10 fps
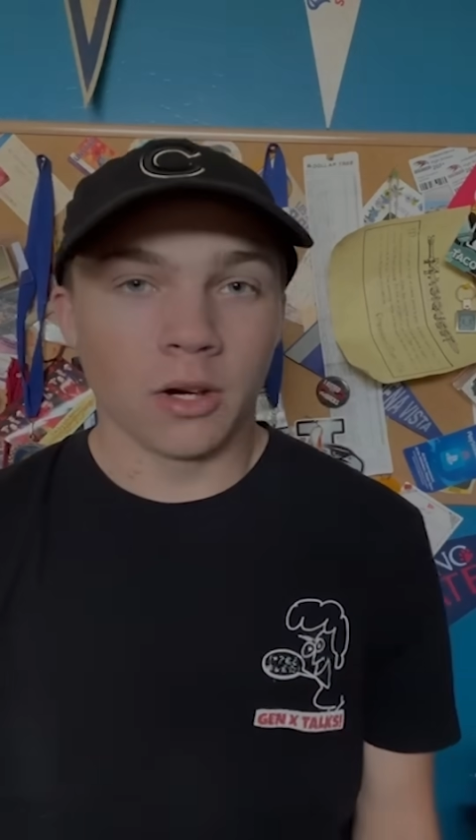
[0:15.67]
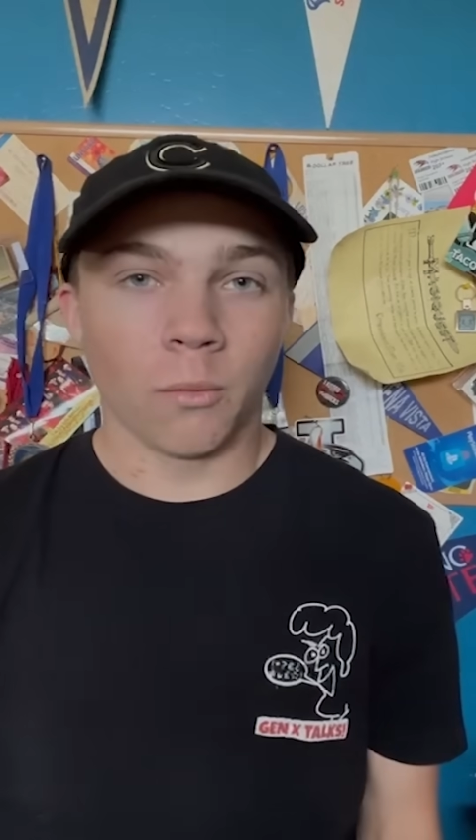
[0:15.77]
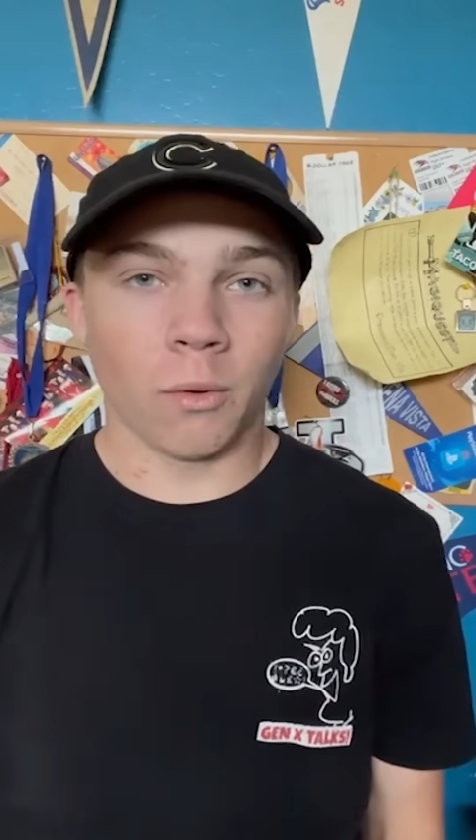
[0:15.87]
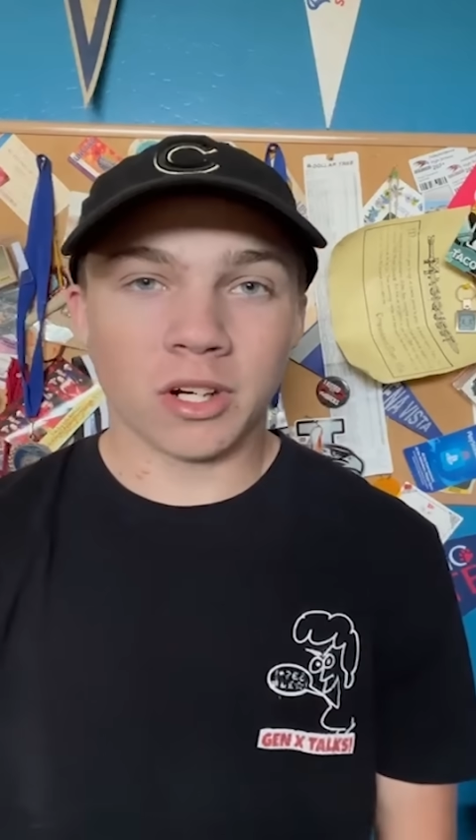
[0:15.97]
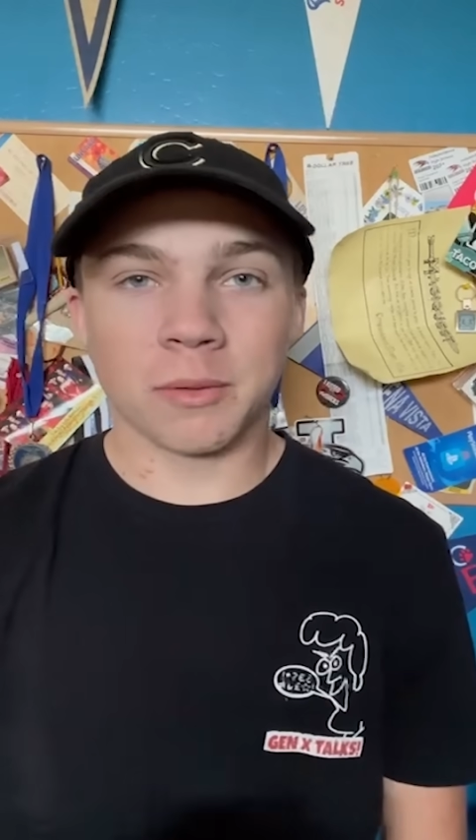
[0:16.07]

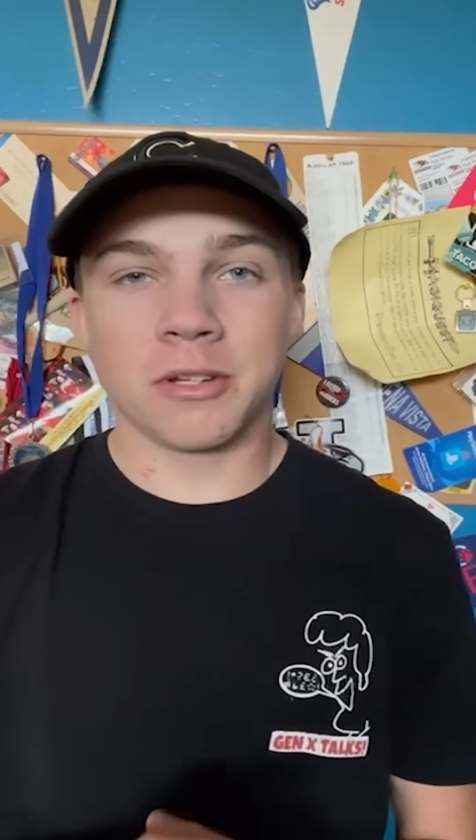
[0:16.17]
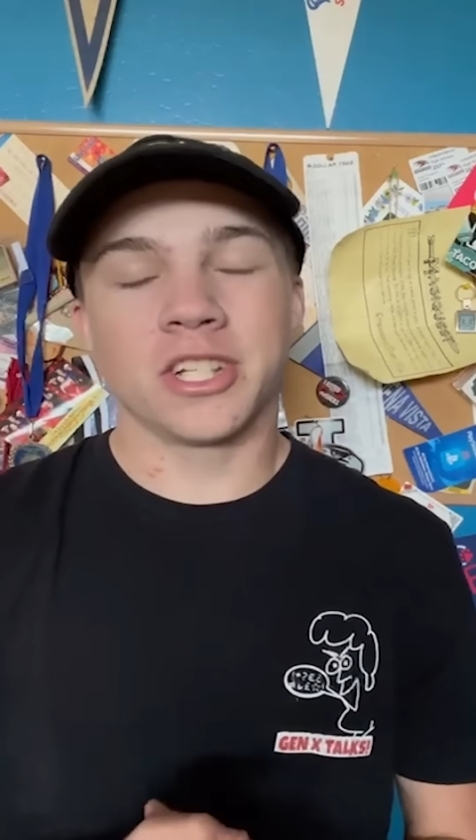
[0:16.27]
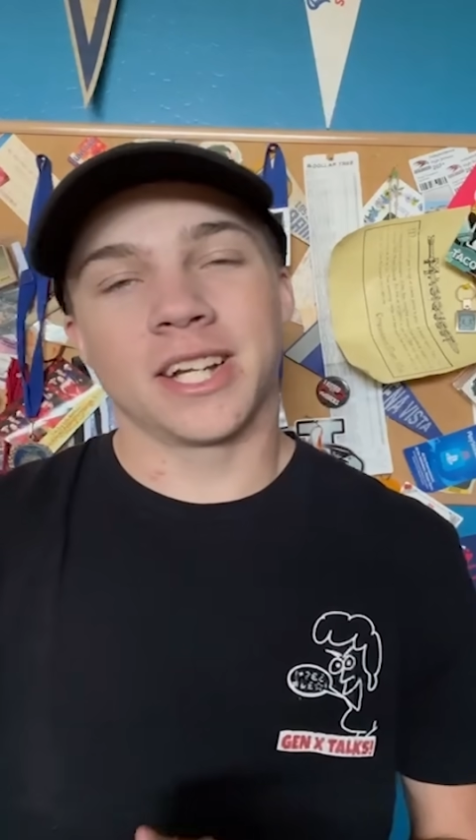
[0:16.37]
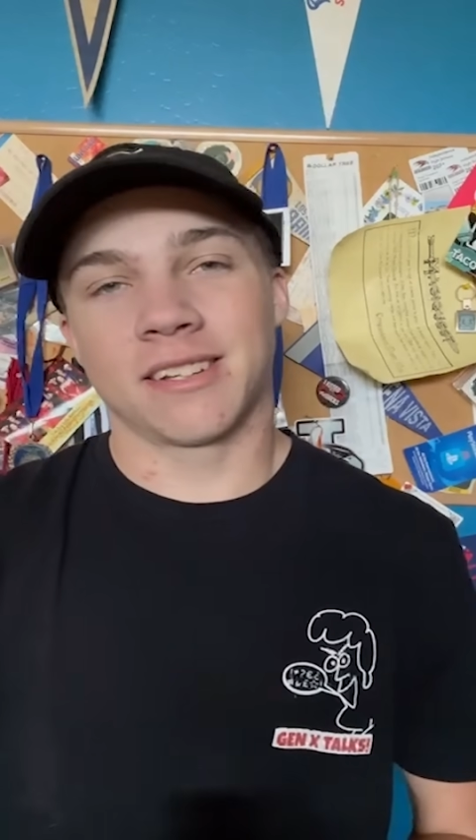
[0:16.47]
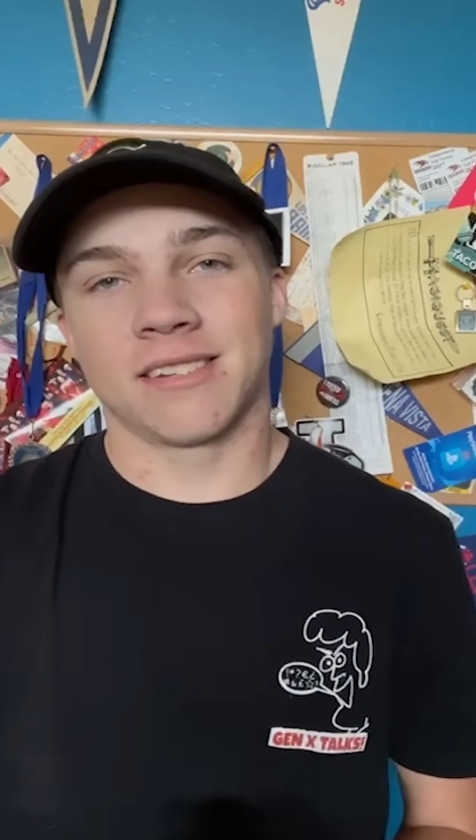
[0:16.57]
Welcome to Gen
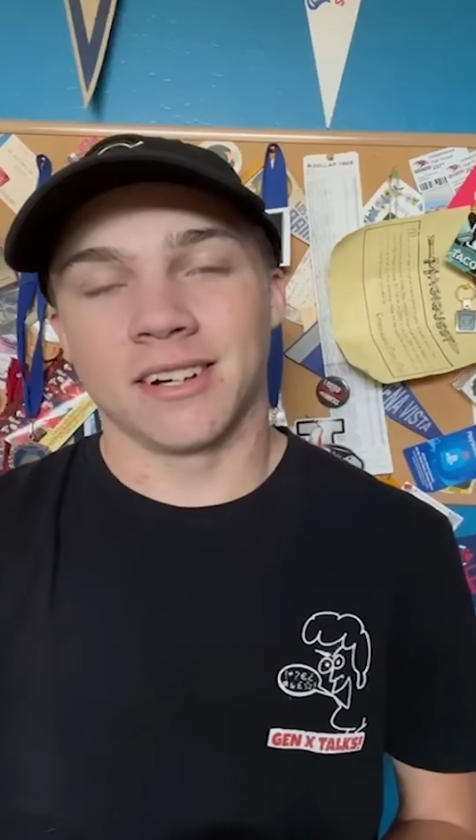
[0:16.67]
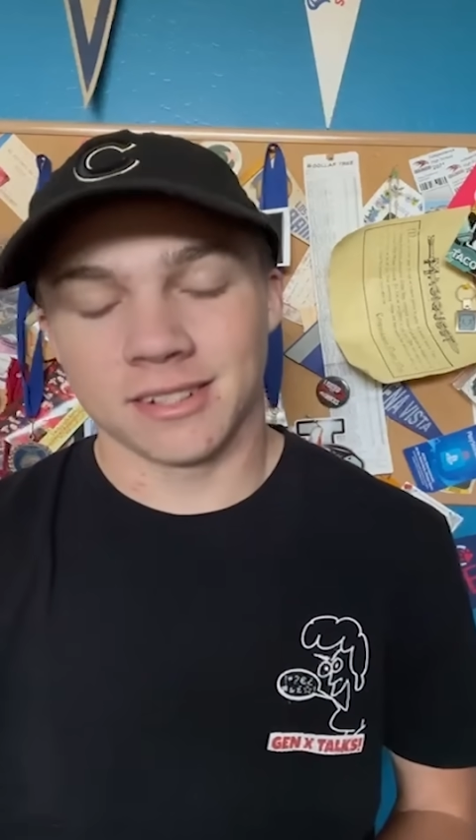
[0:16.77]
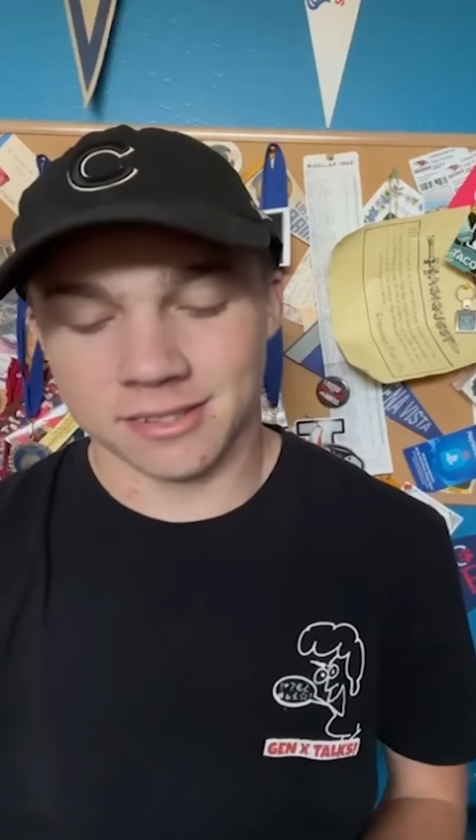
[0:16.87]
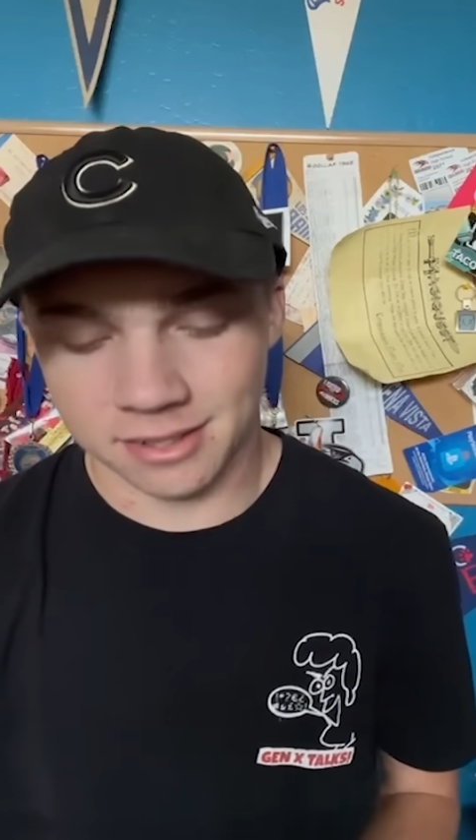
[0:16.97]
X Talks.